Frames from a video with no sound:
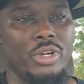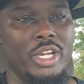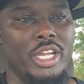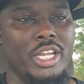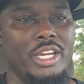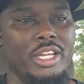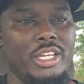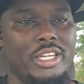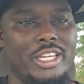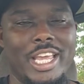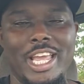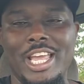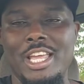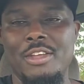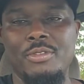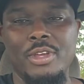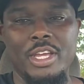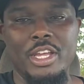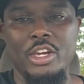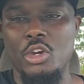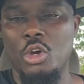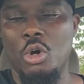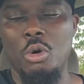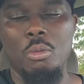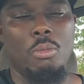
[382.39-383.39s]
need to cave
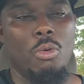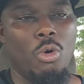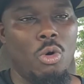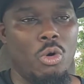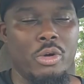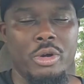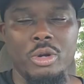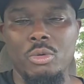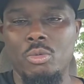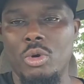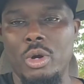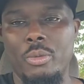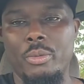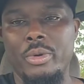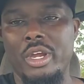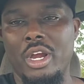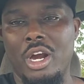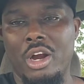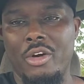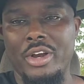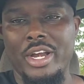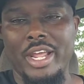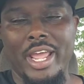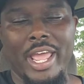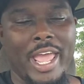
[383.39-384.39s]
in no more than what we
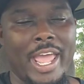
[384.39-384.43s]
already